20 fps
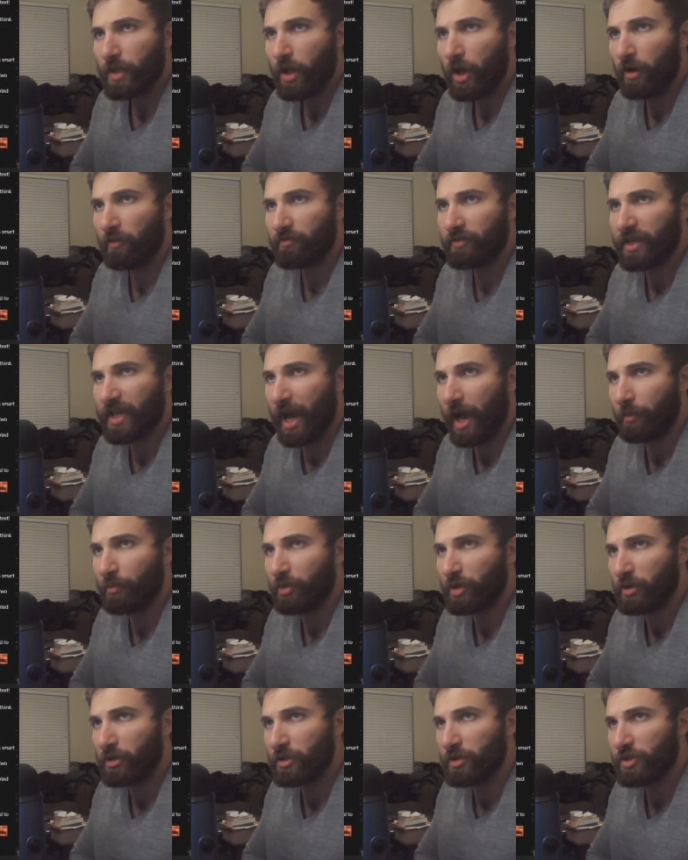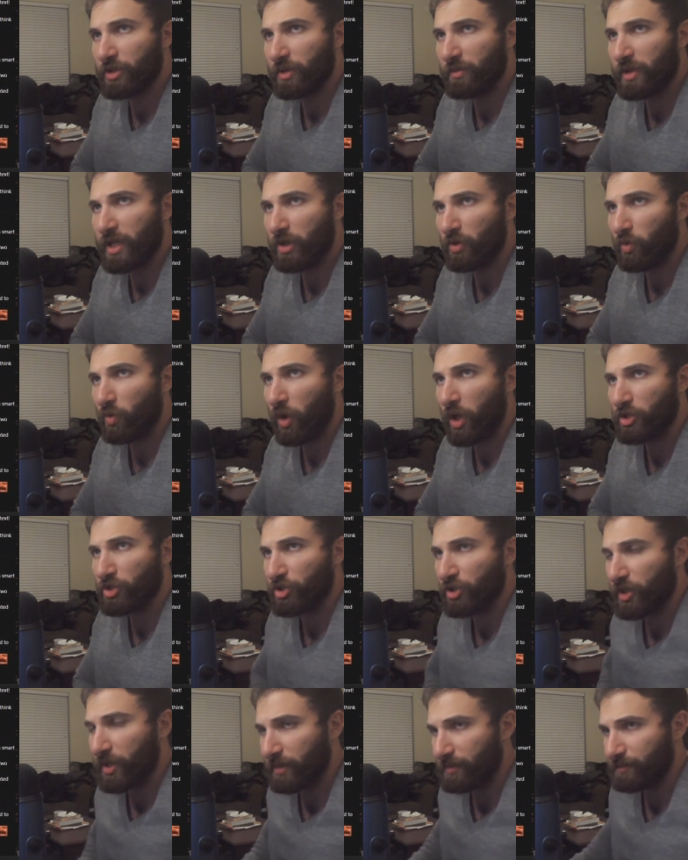of capitalism in
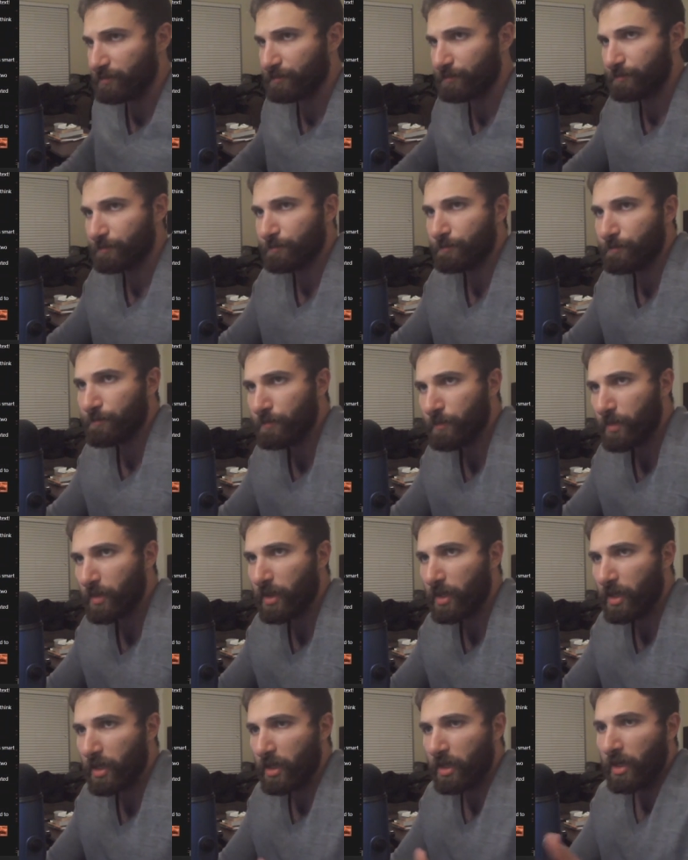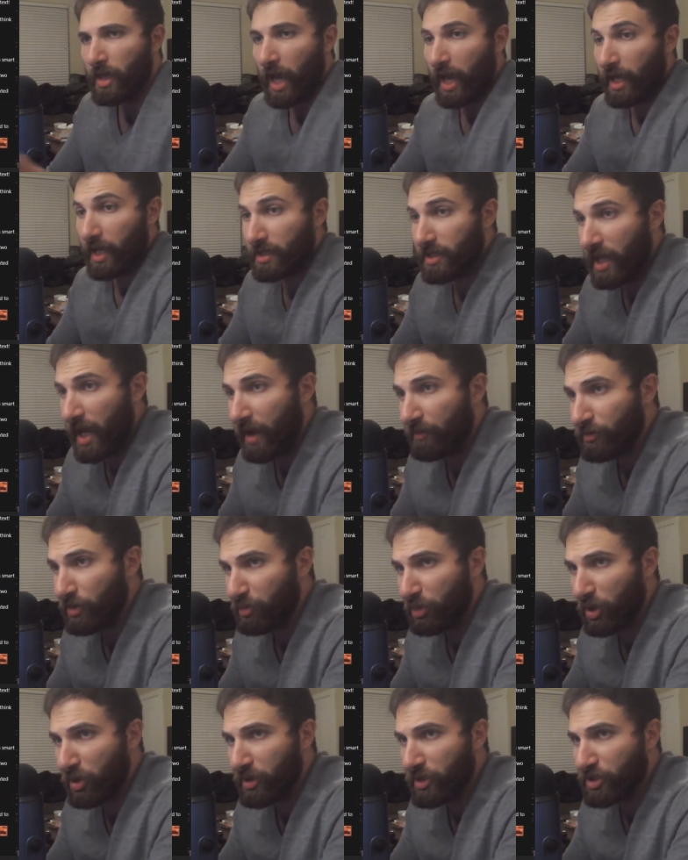Russia. I guess I have to
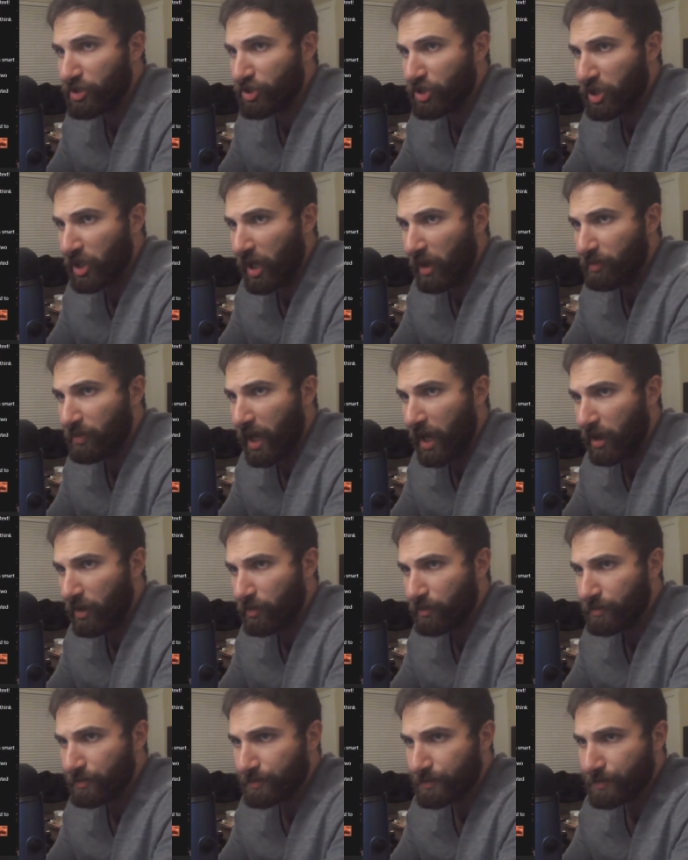pull this shit up now